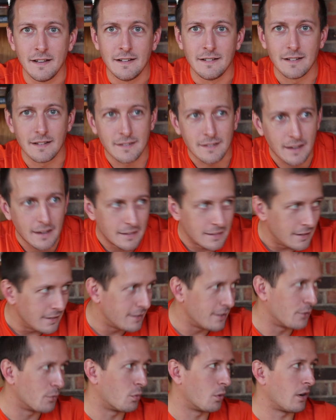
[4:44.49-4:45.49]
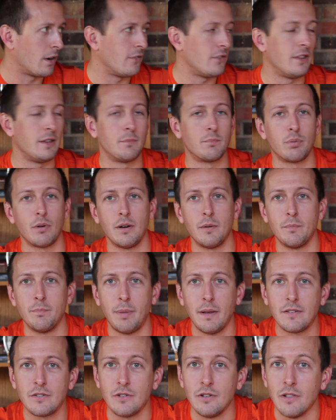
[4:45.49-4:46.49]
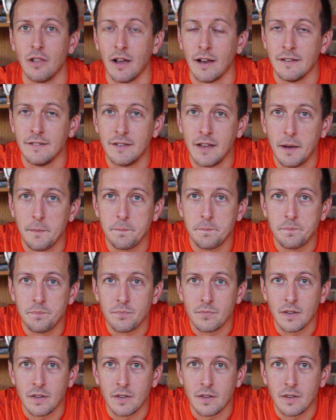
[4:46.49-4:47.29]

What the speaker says: to say this is where everything basically lines up.